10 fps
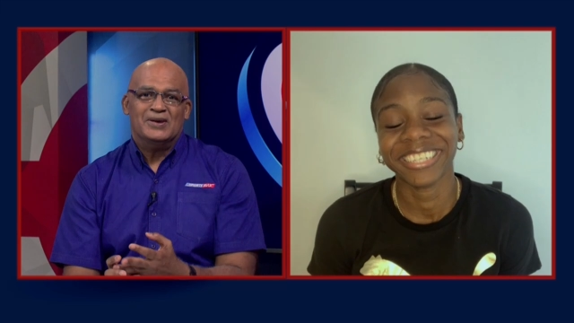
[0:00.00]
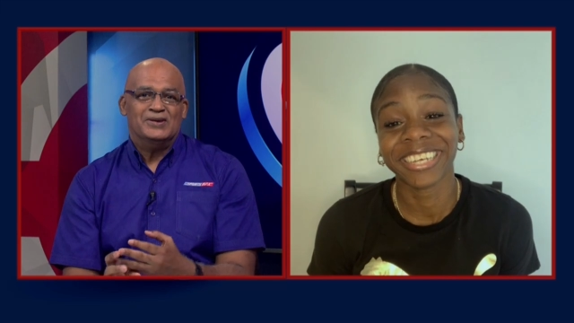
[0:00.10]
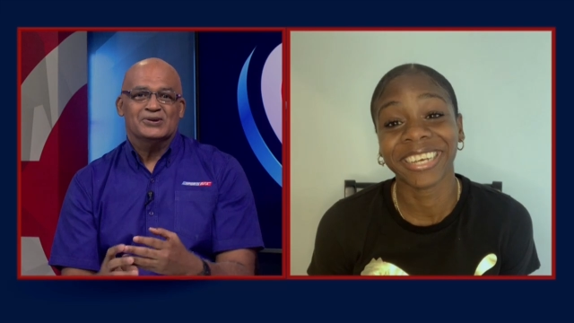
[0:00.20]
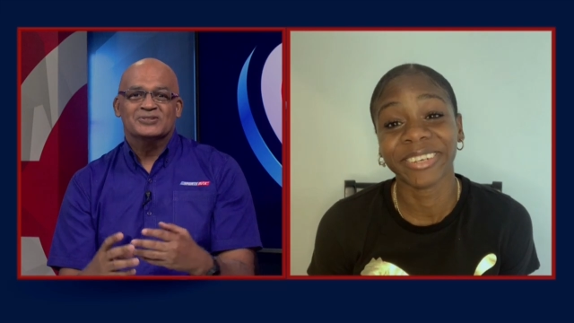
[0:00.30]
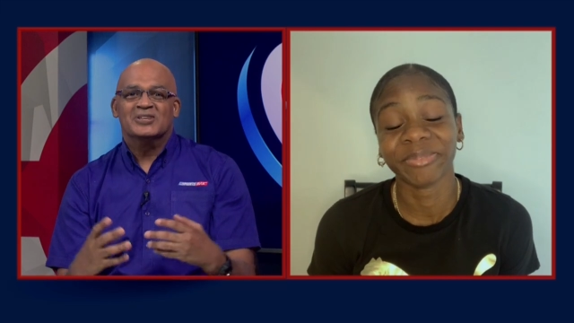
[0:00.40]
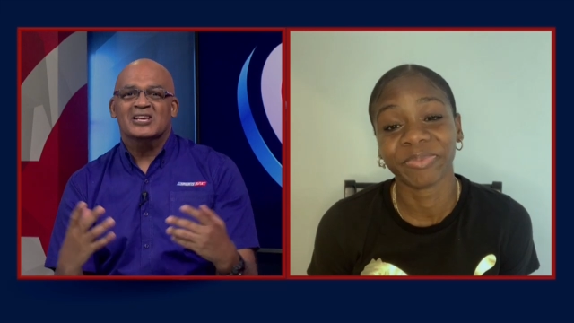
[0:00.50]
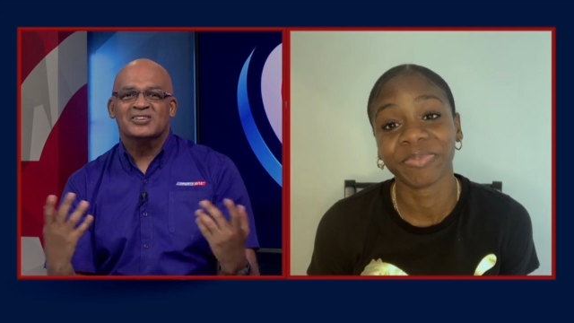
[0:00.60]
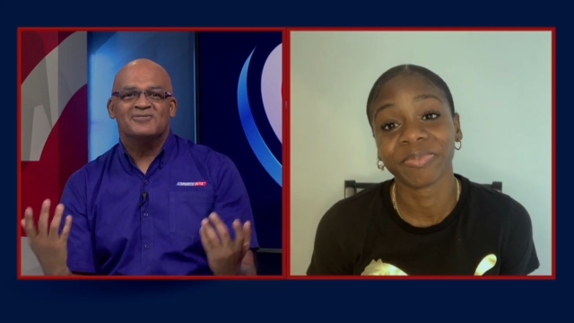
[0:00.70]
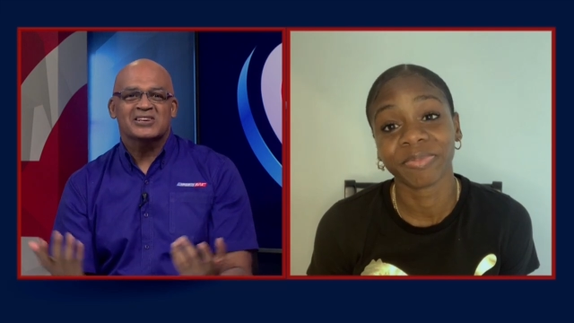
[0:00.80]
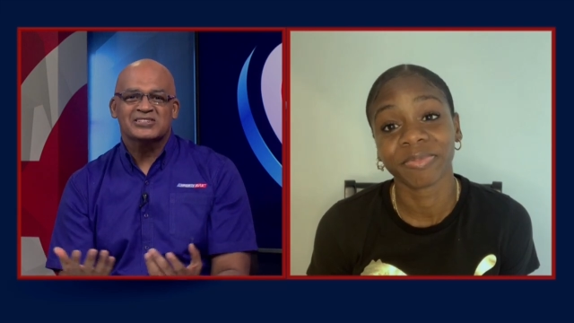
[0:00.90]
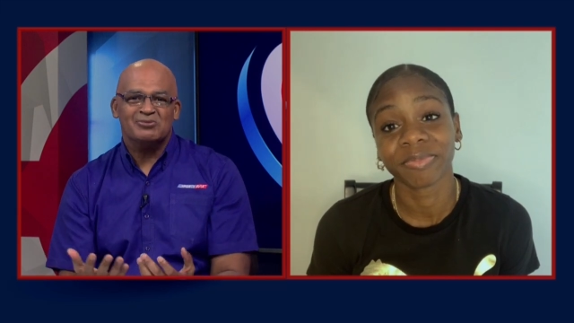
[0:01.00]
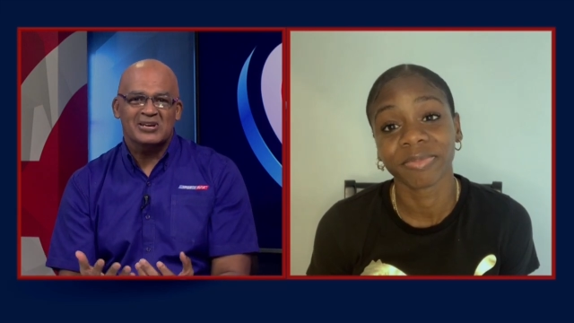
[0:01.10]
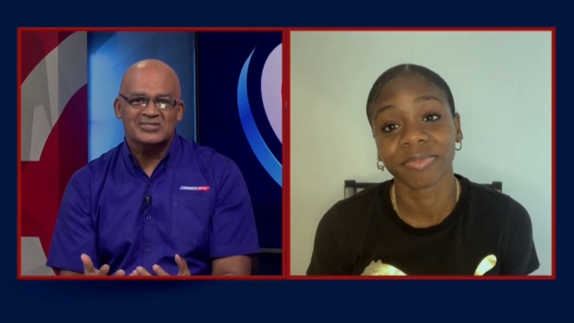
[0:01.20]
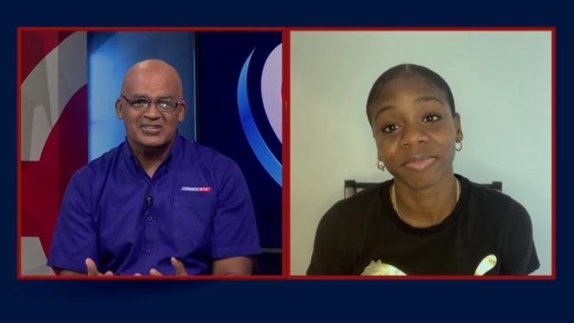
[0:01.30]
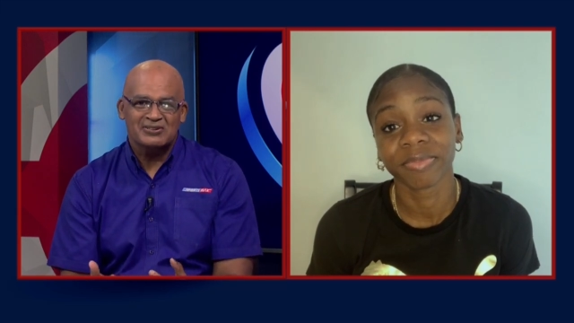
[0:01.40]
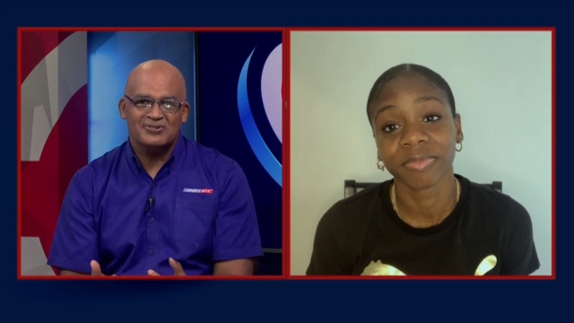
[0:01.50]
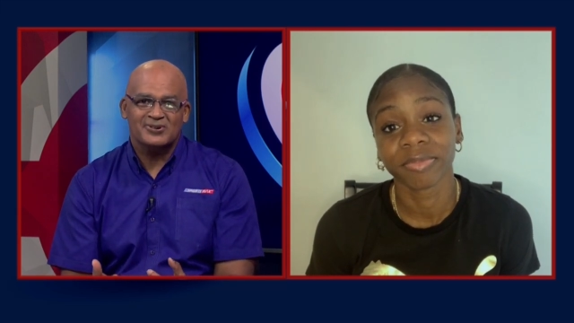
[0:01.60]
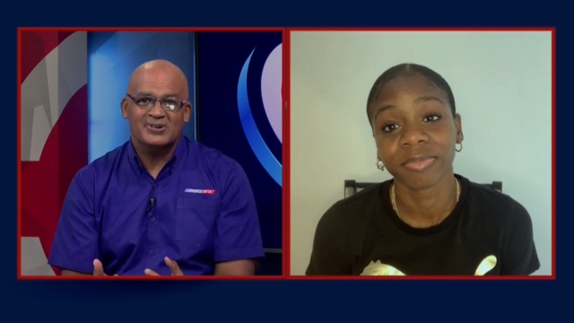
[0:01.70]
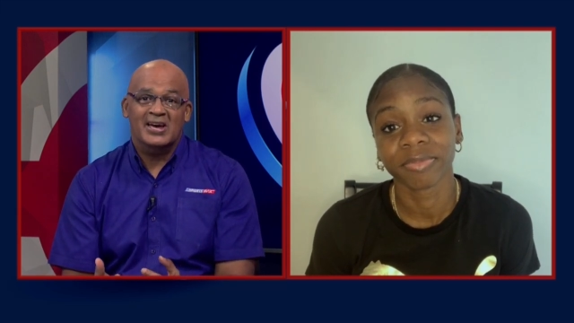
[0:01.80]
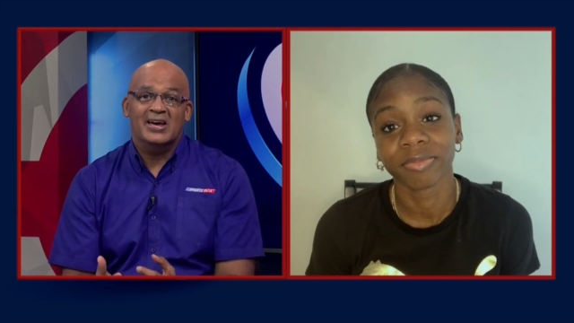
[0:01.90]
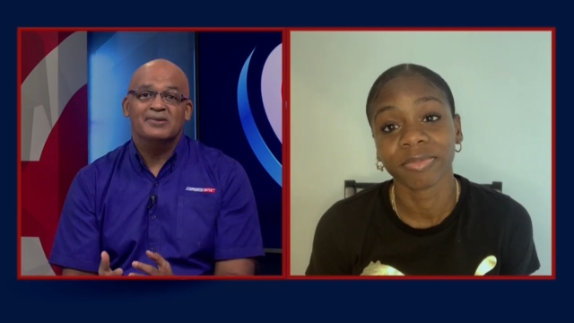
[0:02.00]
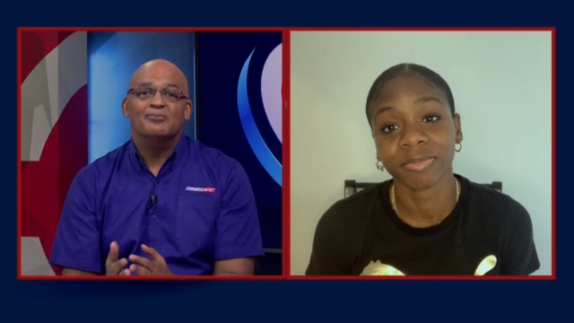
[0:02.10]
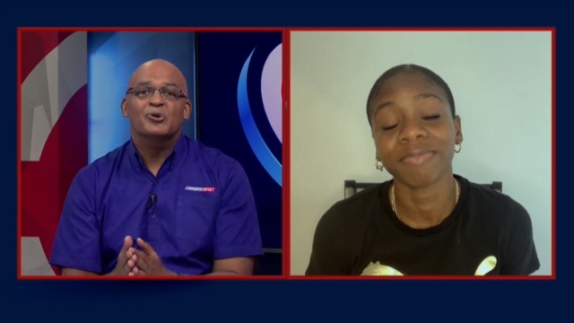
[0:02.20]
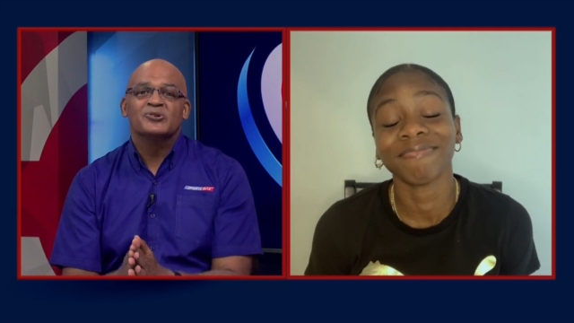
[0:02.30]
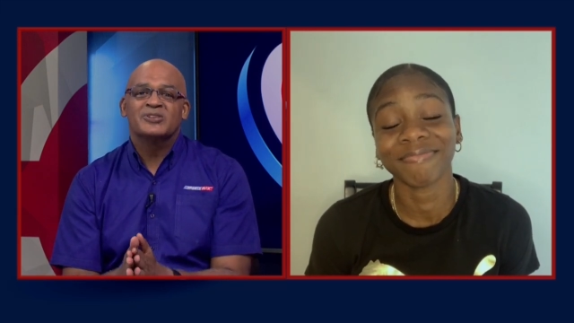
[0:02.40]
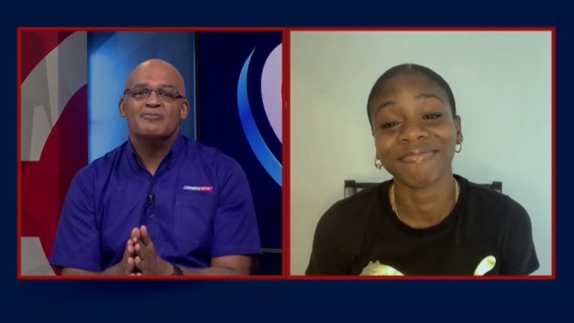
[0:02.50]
Speaker 1: you're still as flexible as ever, and most uh-huh.